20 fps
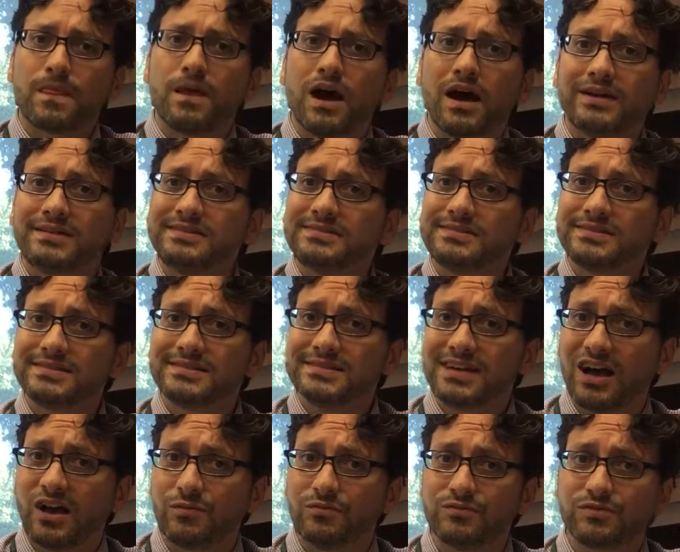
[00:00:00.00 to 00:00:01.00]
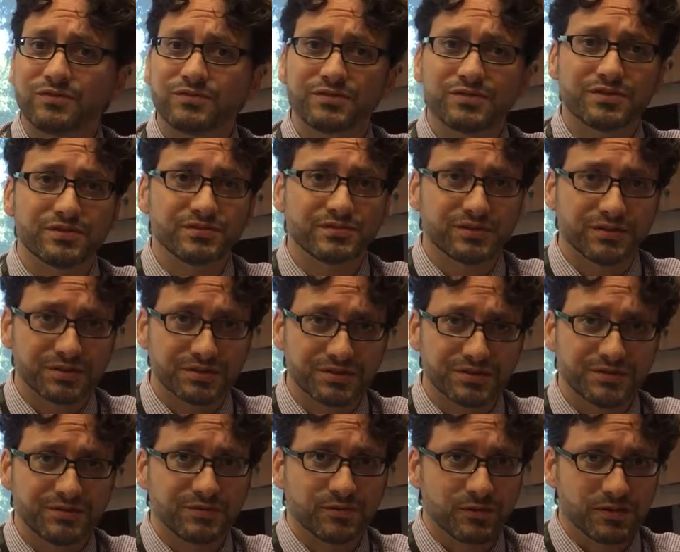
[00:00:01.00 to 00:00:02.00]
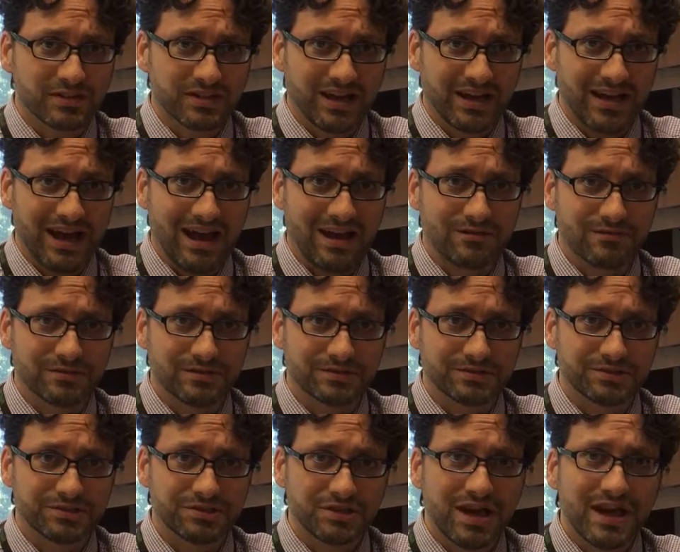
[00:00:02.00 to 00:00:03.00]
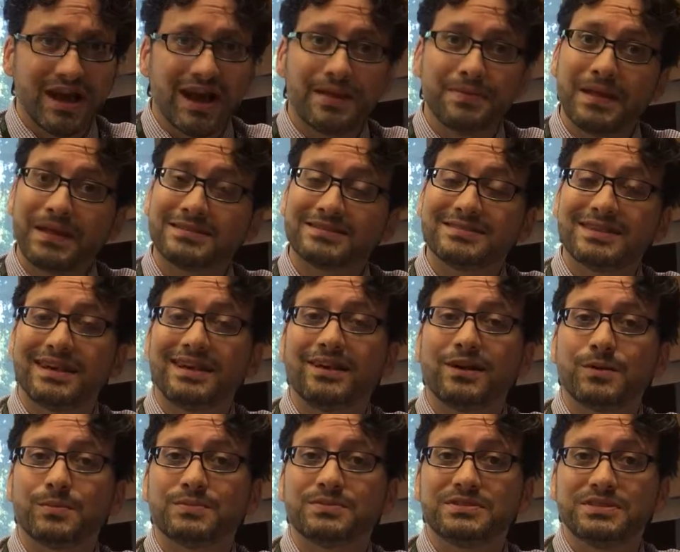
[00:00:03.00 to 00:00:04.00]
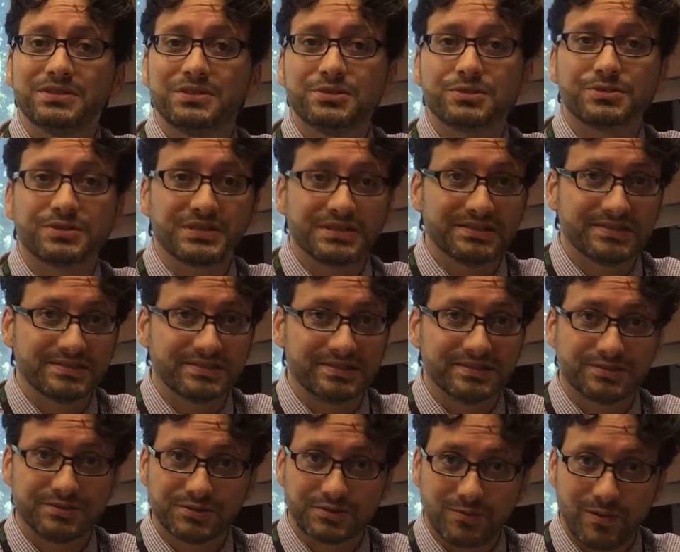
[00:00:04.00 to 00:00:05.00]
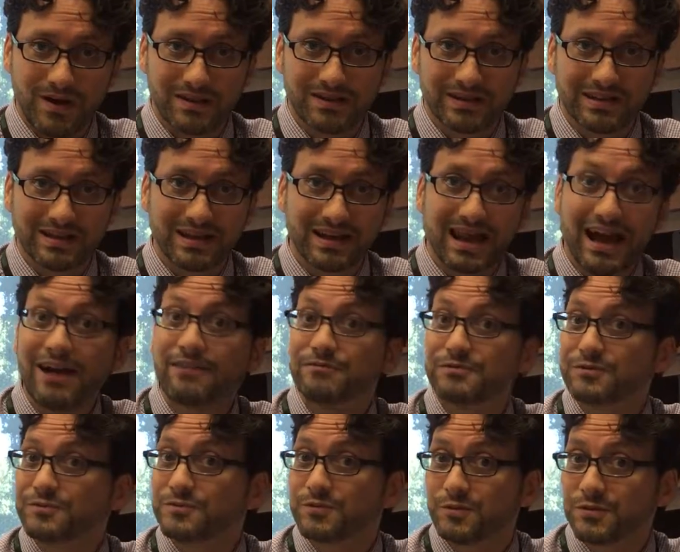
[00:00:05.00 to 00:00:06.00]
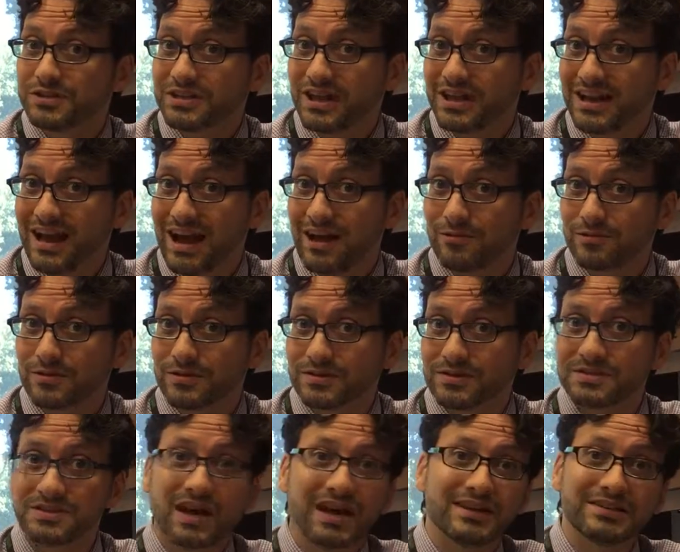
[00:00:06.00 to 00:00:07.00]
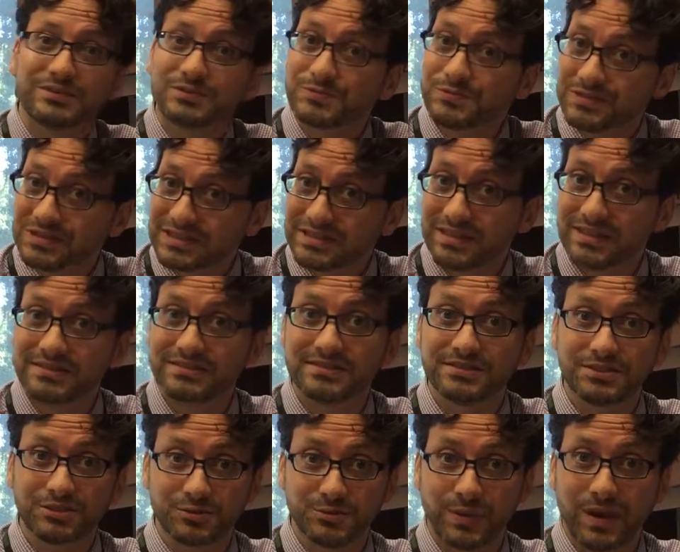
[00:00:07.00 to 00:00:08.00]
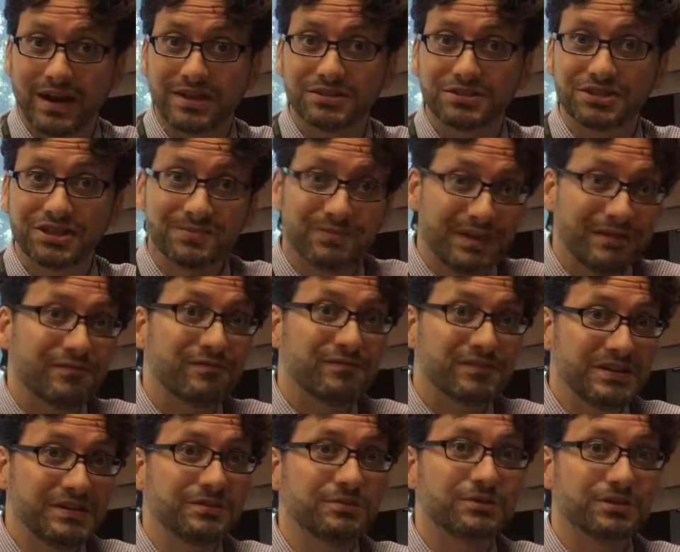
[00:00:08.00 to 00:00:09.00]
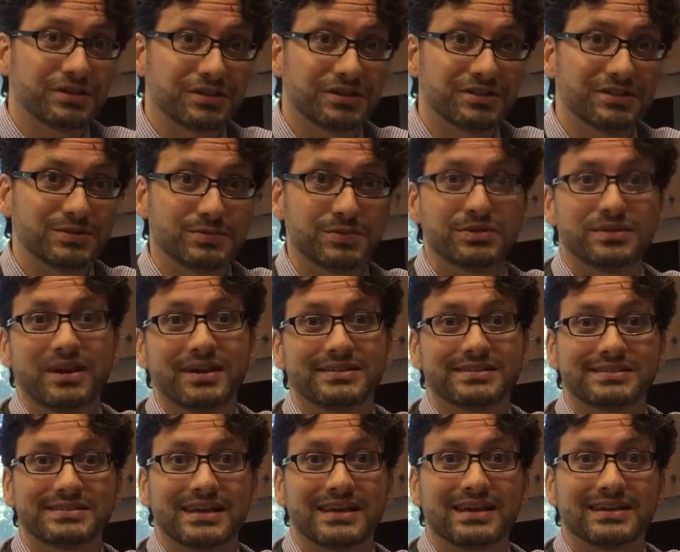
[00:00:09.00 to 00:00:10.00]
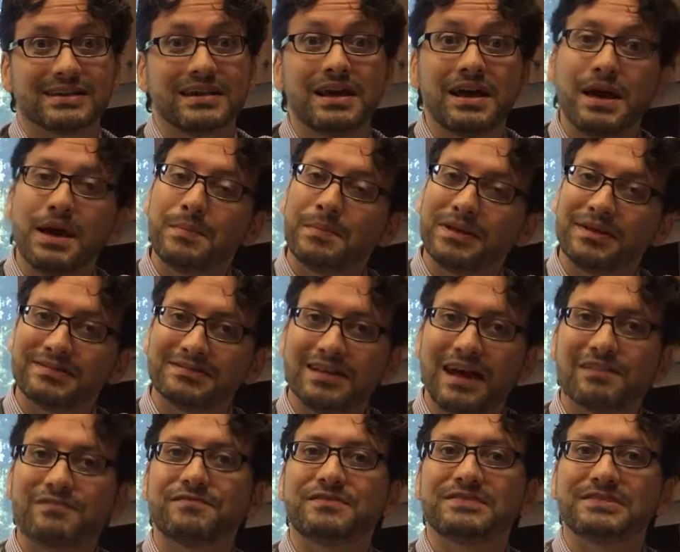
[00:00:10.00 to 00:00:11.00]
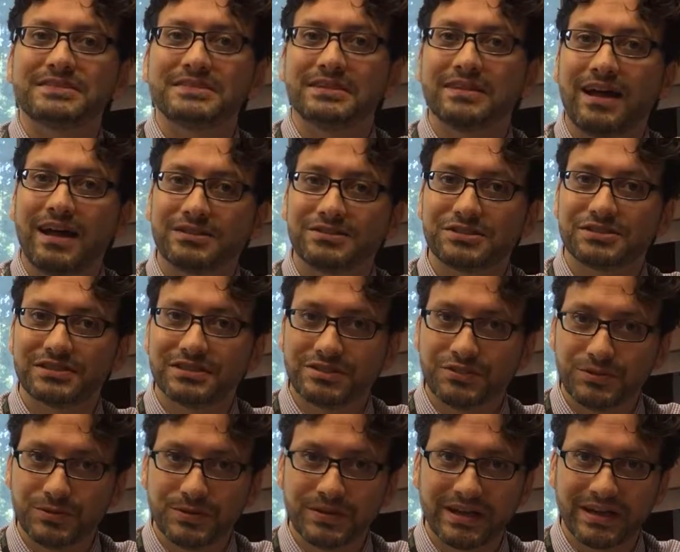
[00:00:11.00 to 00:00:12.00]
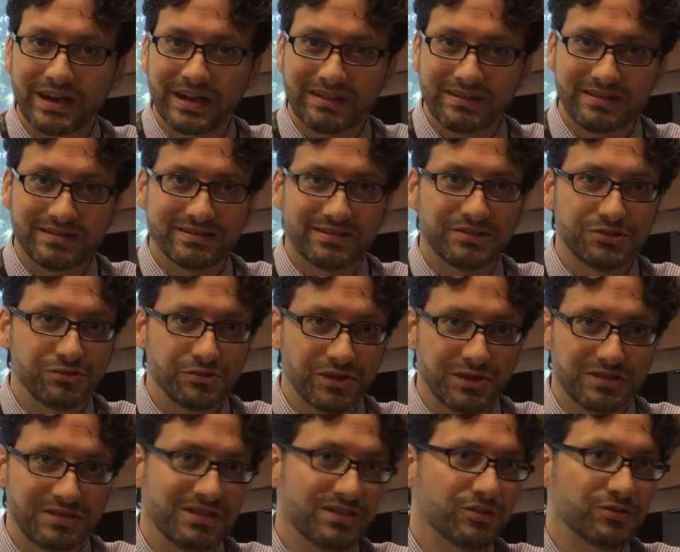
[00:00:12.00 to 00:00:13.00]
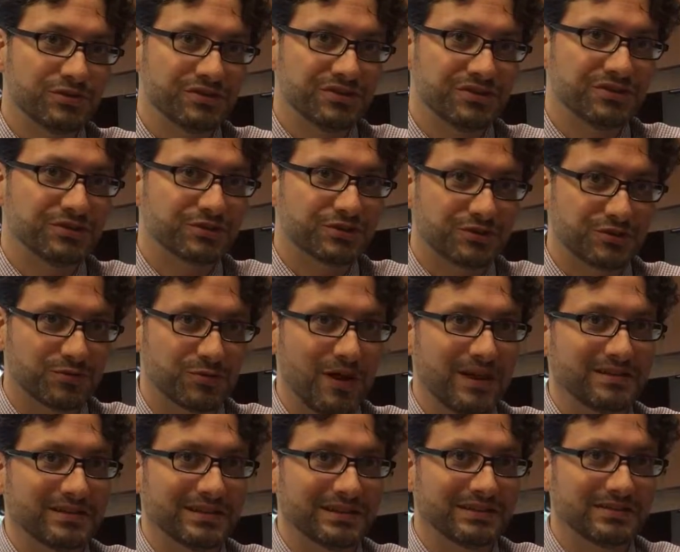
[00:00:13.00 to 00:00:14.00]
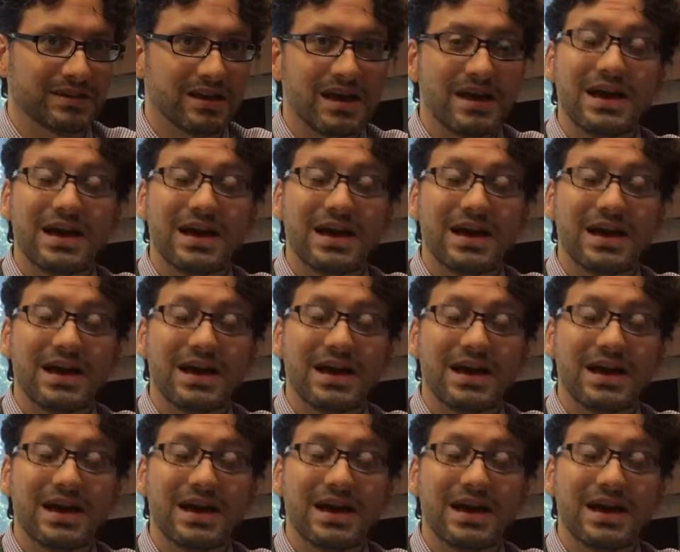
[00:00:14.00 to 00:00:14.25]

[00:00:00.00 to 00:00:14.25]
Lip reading: Ice is helpful for the first 48 hours, and that's to help decrease swelling. After 48 hours, ice really doesn't do much. It may feel good to put ice on, but it's not physiologically doing anything to decrease your swelling.